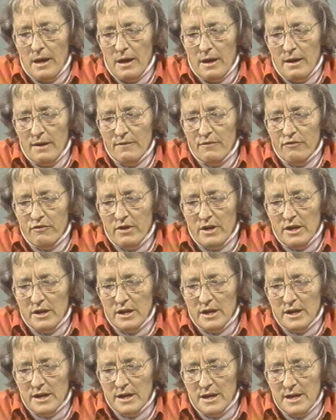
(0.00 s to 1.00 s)
And when
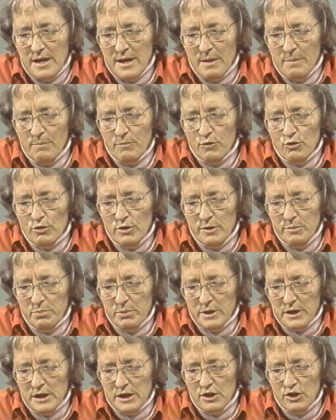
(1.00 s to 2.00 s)
they came to
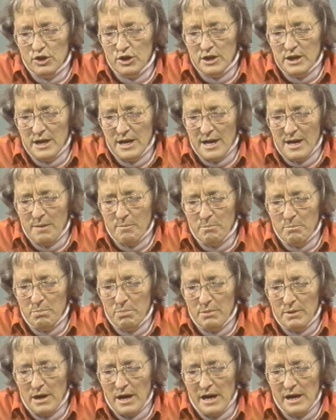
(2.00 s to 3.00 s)
liberate the camp,
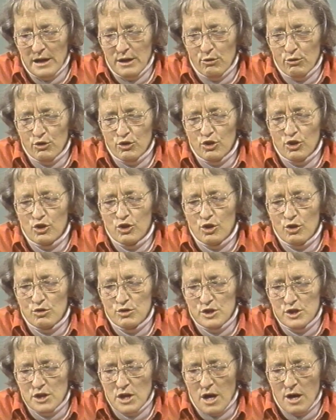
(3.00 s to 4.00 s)
I looked at
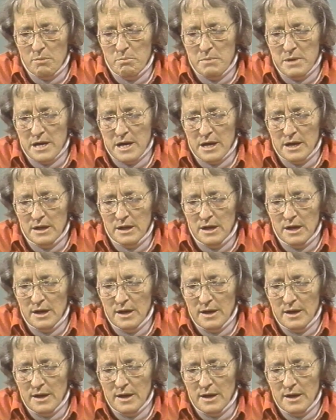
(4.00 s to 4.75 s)
those young men